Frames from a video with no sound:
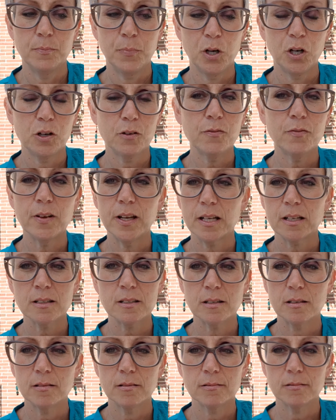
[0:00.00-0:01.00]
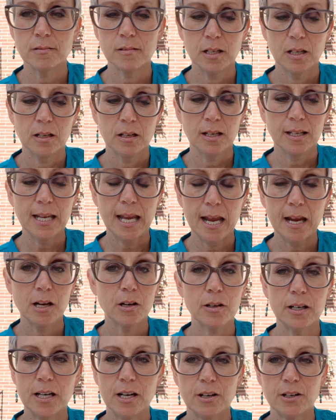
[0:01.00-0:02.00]
perfect
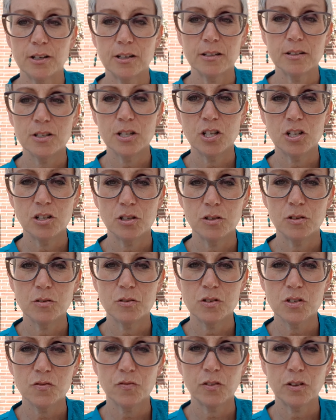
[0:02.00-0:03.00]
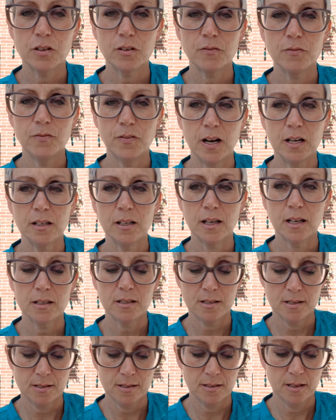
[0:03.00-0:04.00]
carrier to use for
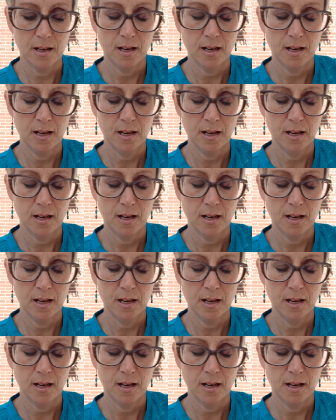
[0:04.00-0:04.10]
fungus.